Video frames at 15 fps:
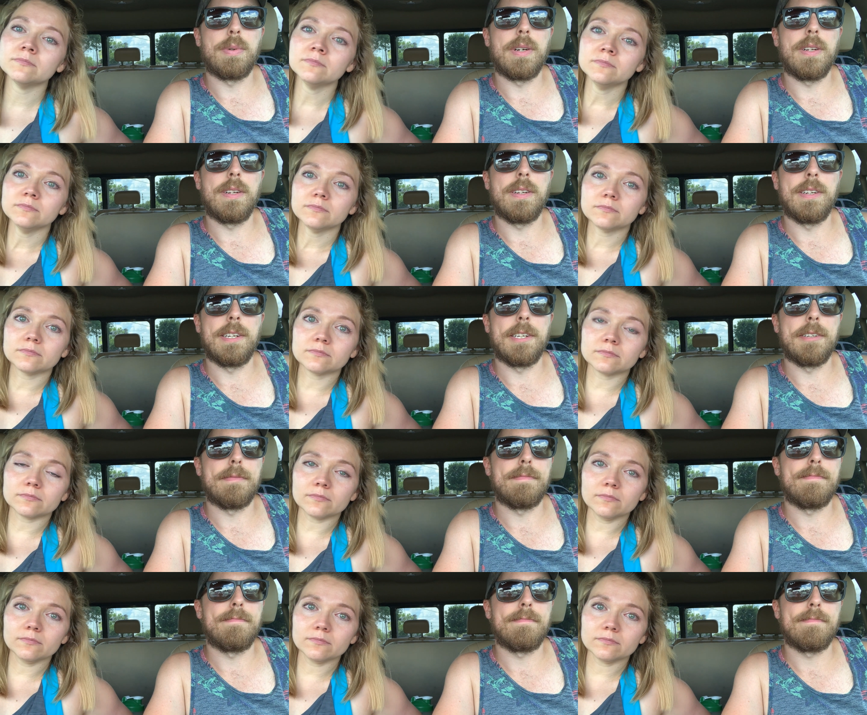Speaker 1: but,
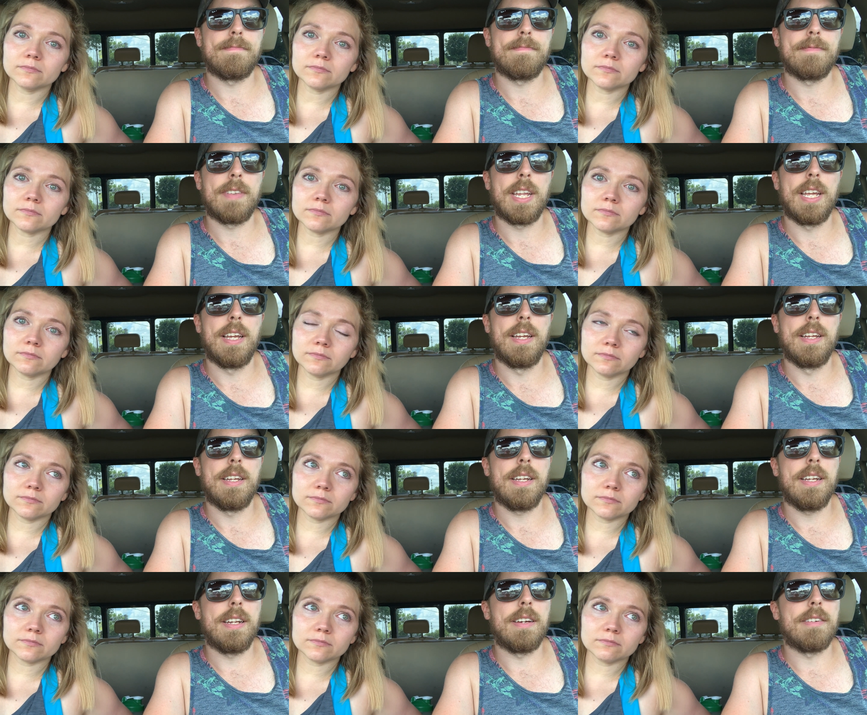um,
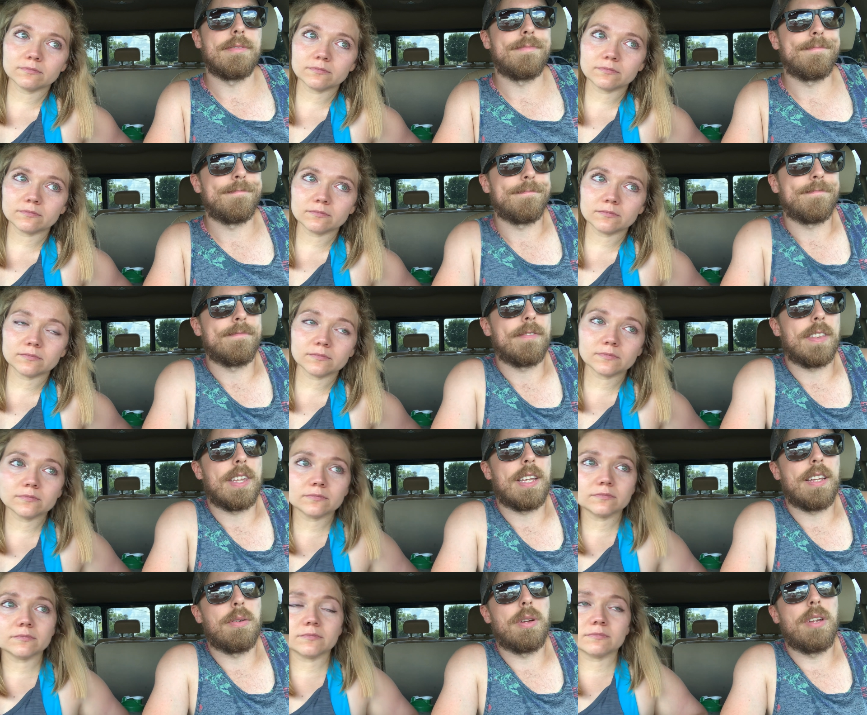you know,
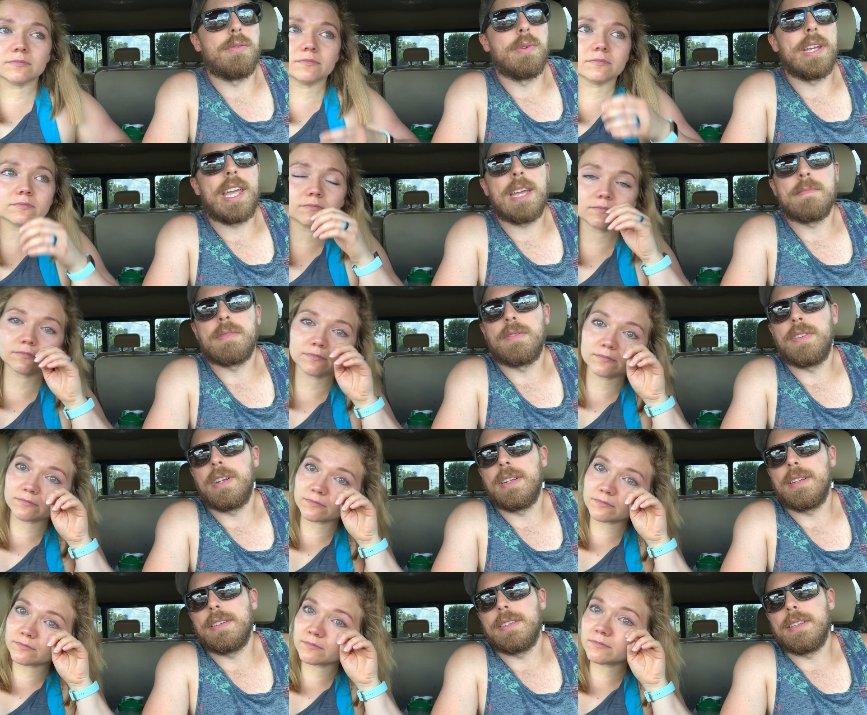if we can
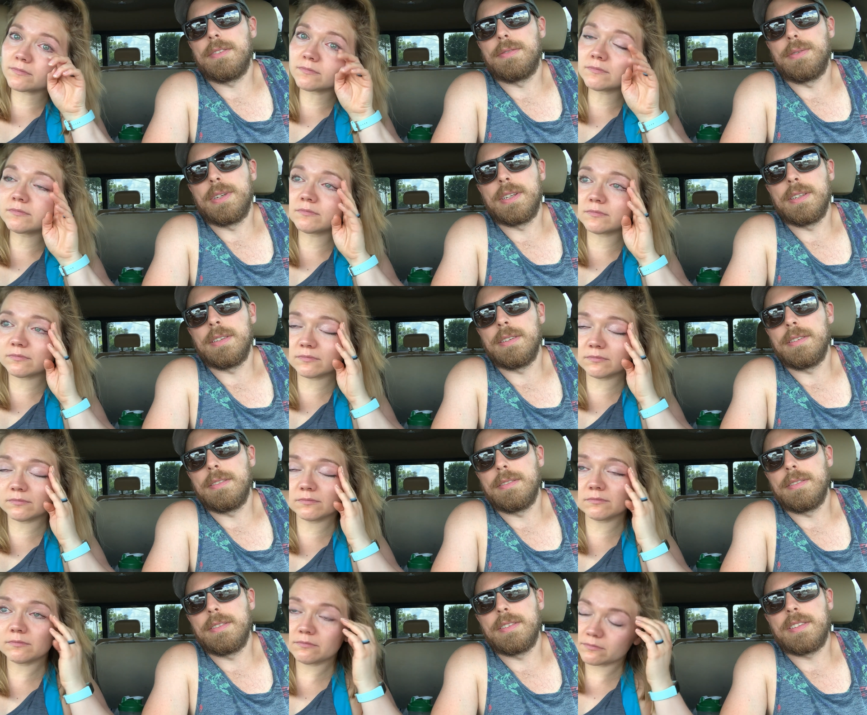prevent it, if we
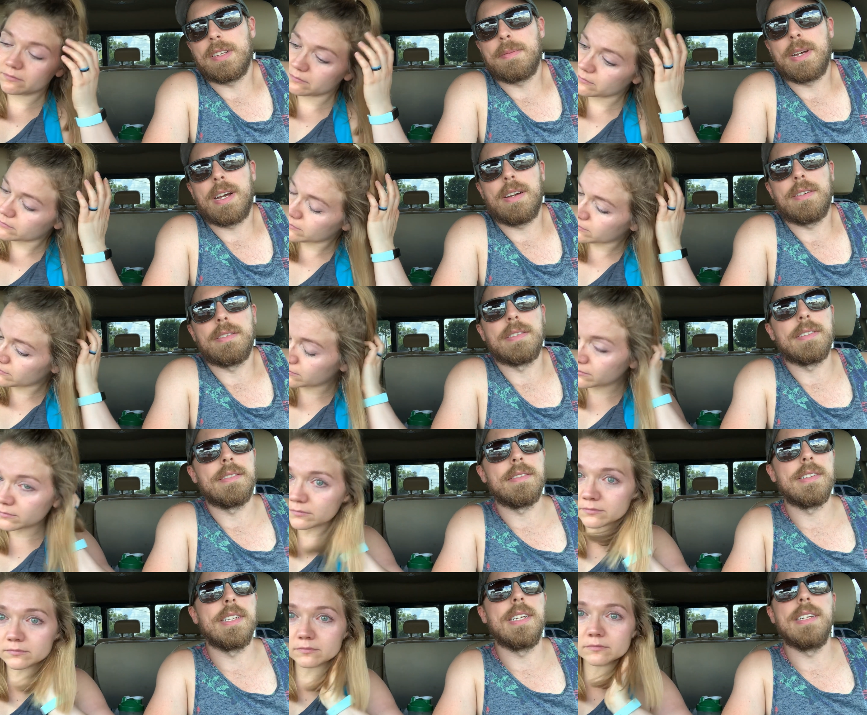can somehow,
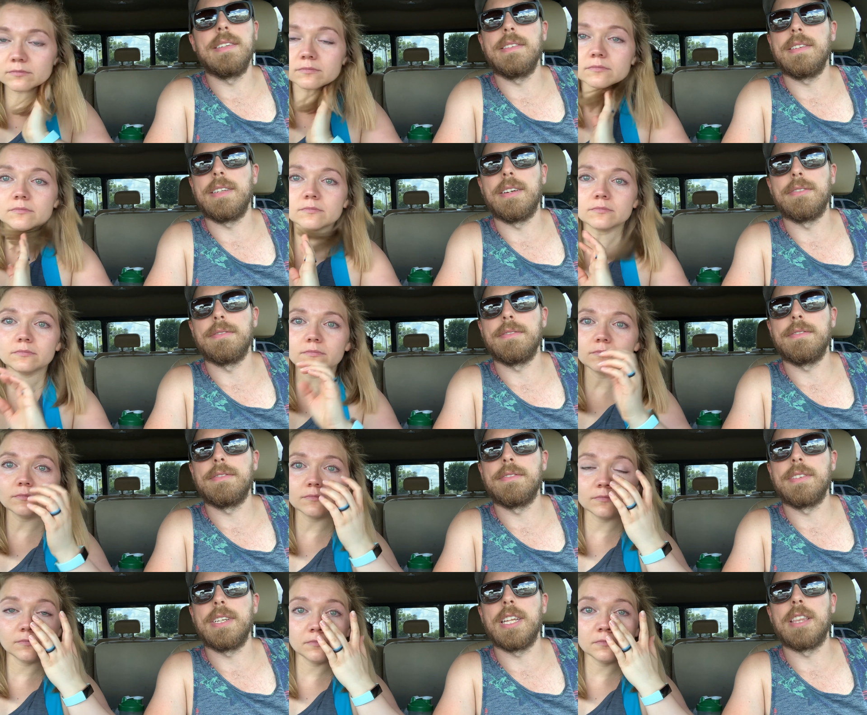you know,
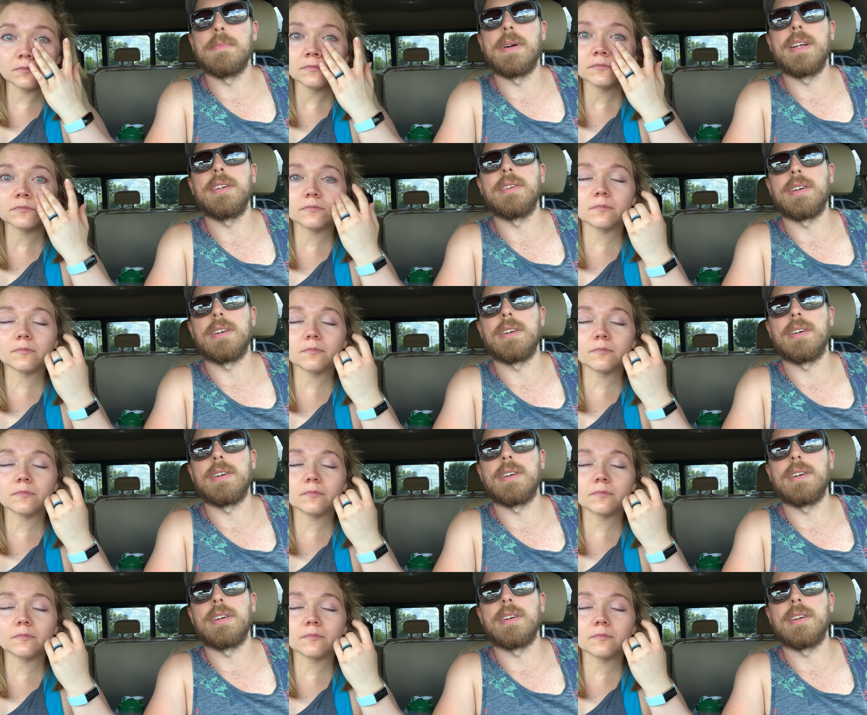get the money